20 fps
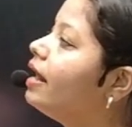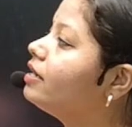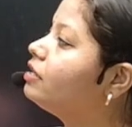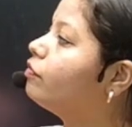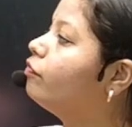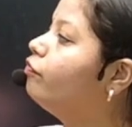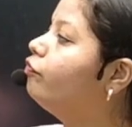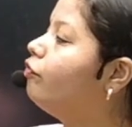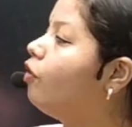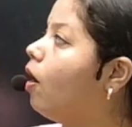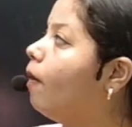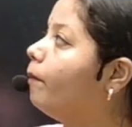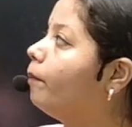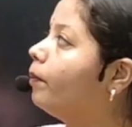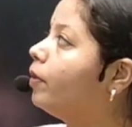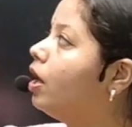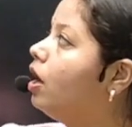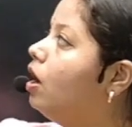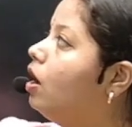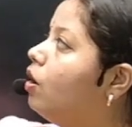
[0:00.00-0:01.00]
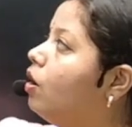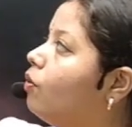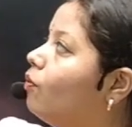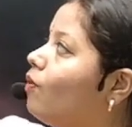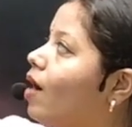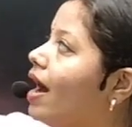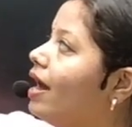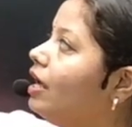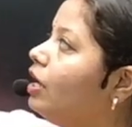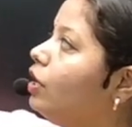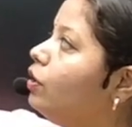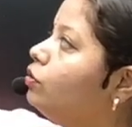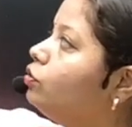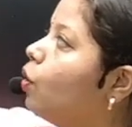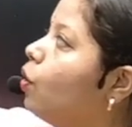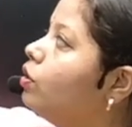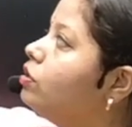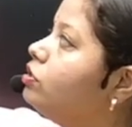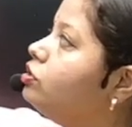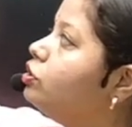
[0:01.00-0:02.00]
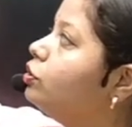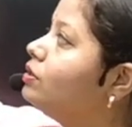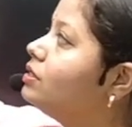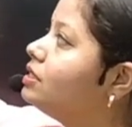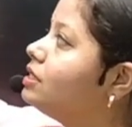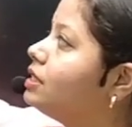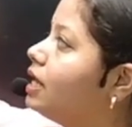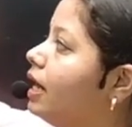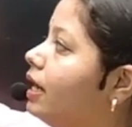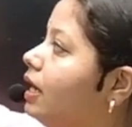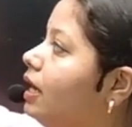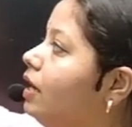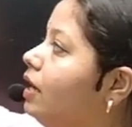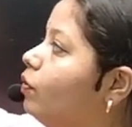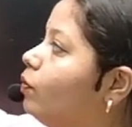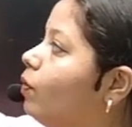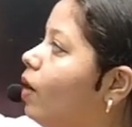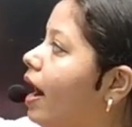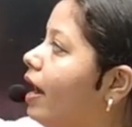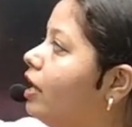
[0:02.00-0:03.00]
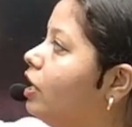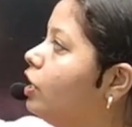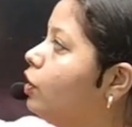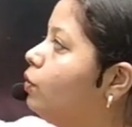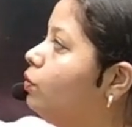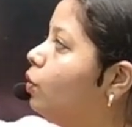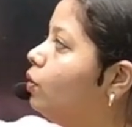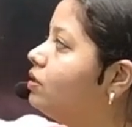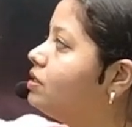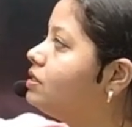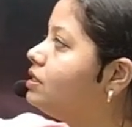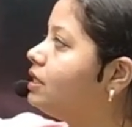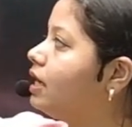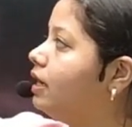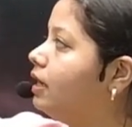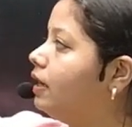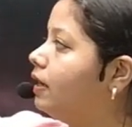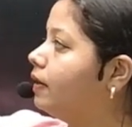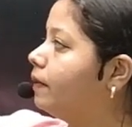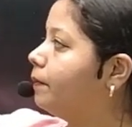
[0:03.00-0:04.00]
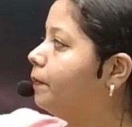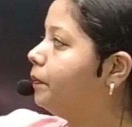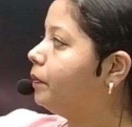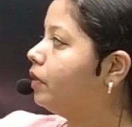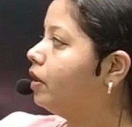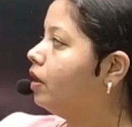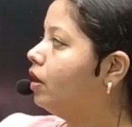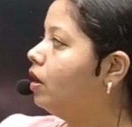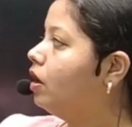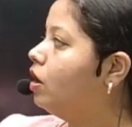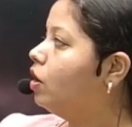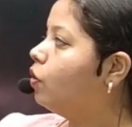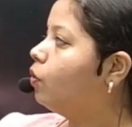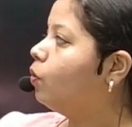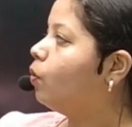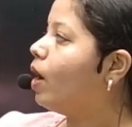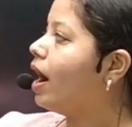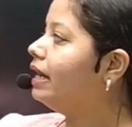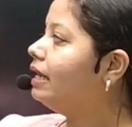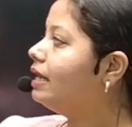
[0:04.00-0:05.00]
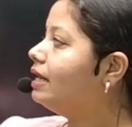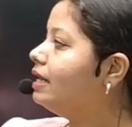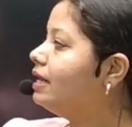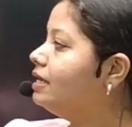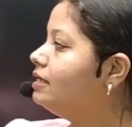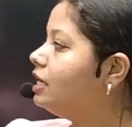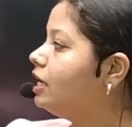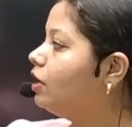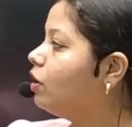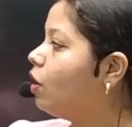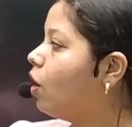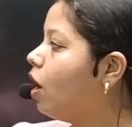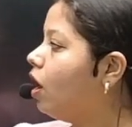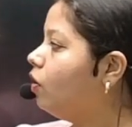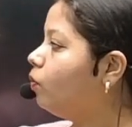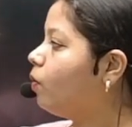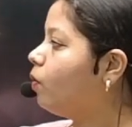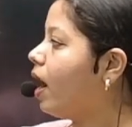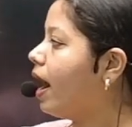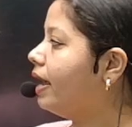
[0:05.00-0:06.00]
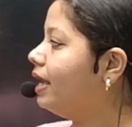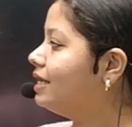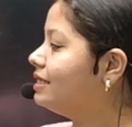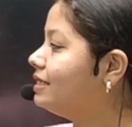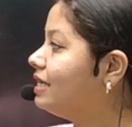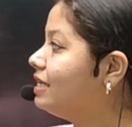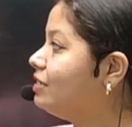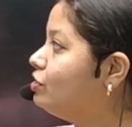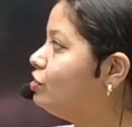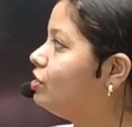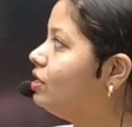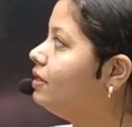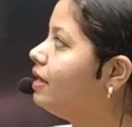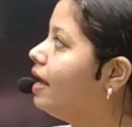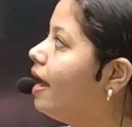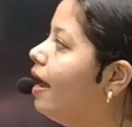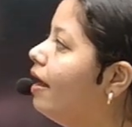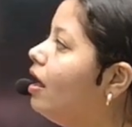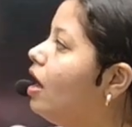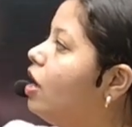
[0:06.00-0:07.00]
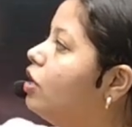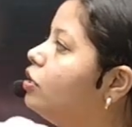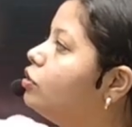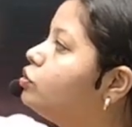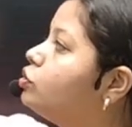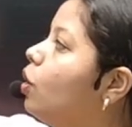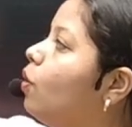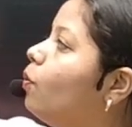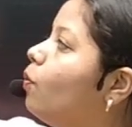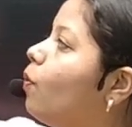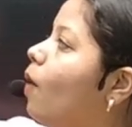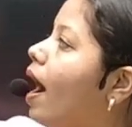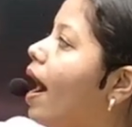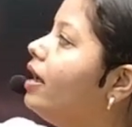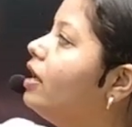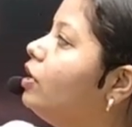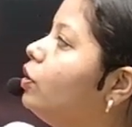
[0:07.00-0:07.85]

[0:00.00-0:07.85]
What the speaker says: form. Why don't you study? Why you don't study? Why didn't he call? Why isn't she there? So why you